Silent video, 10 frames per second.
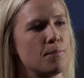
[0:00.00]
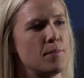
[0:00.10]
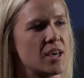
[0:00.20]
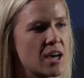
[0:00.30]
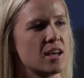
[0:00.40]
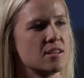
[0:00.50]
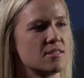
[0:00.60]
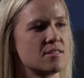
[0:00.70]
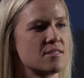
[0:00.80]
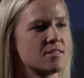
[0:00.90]

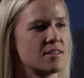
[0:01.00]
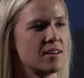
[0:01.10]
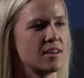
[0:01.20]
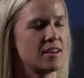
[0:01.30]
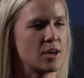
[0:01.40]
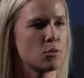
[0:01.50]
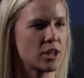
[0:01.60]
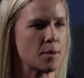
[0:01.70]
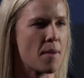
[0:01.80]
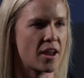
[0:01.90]
because it
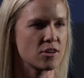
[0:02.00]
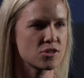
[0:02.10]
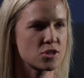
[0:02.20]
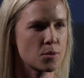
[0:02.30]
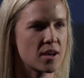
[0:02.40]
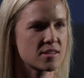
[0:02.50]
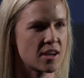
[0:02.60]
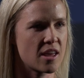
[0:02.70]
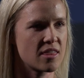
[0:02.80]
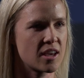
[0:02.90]
really matters to us.
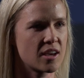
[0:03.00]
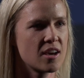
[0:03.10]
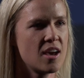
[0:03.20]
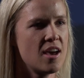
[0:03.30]
And I think